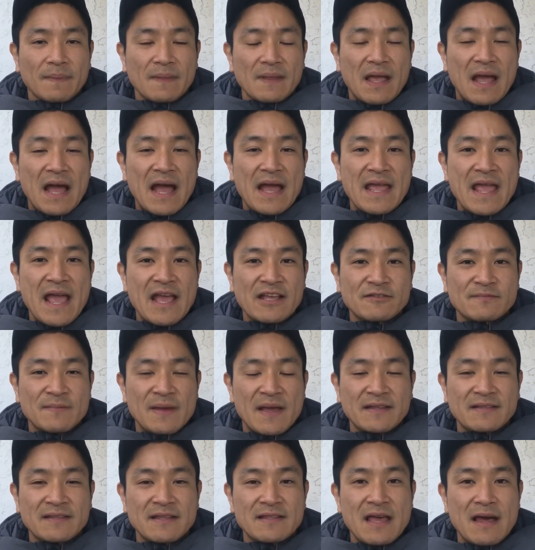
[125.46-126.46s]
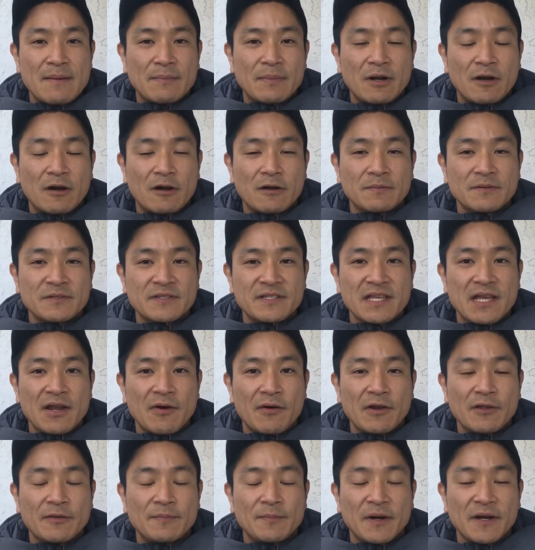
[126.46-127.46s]
I estimate the number of
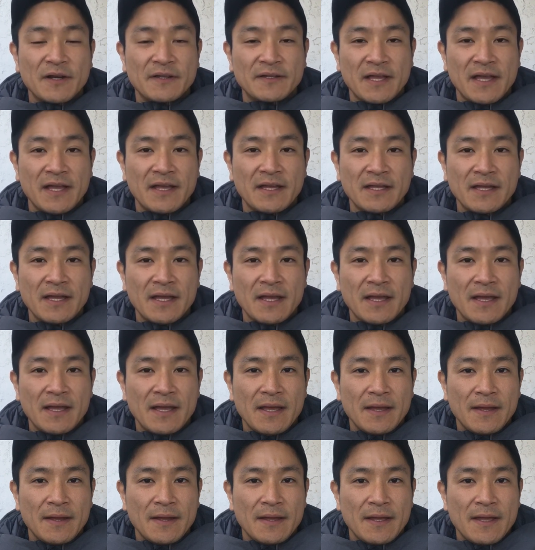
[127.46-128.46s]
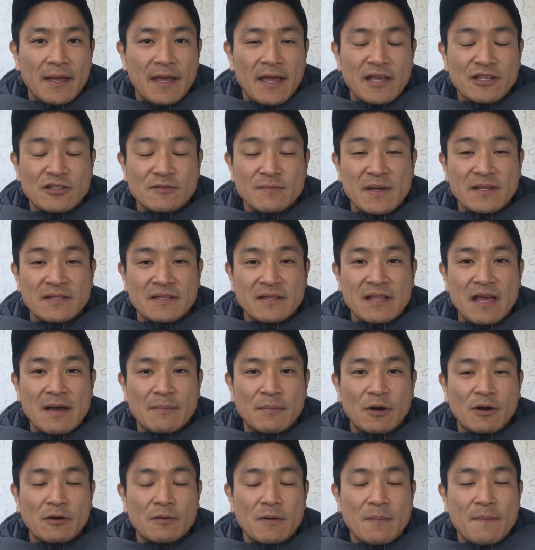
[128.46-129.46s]
cigarettes per day, estimate the
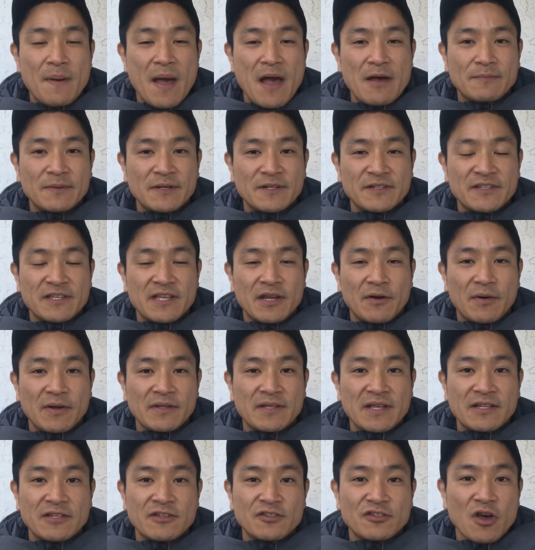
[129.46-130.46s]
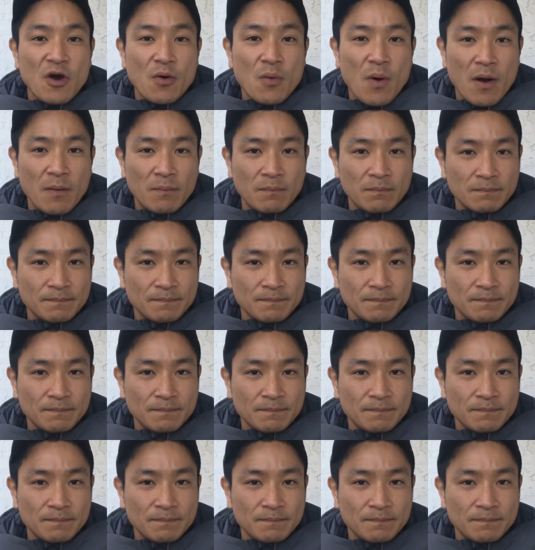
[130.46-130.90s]
number of puffs per cigarette, and so on.